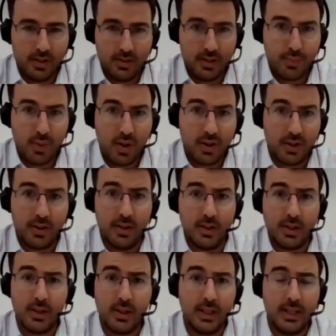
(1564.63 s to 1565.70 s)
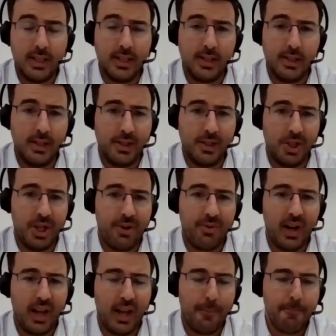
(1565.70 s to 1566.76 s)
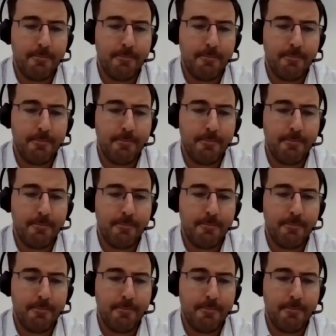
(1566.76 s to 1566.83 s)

responding to this is generally,